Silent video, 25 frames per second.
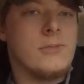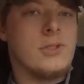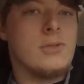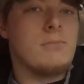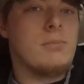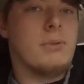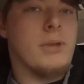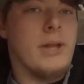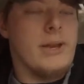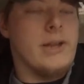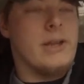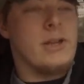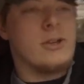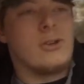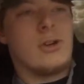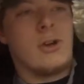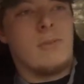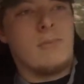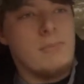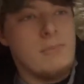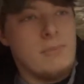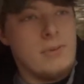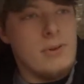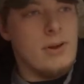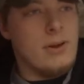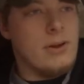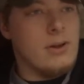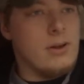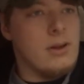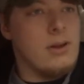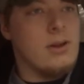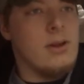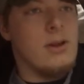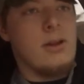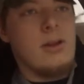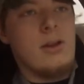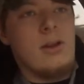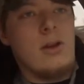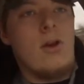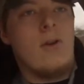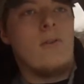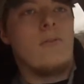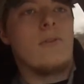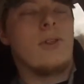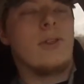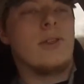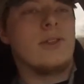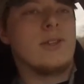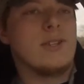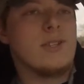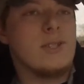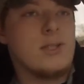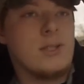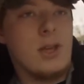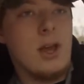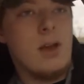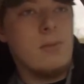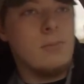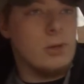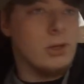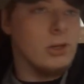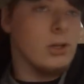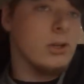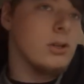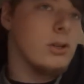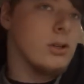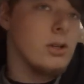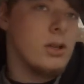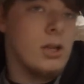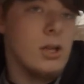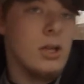Planning a trip over the summer,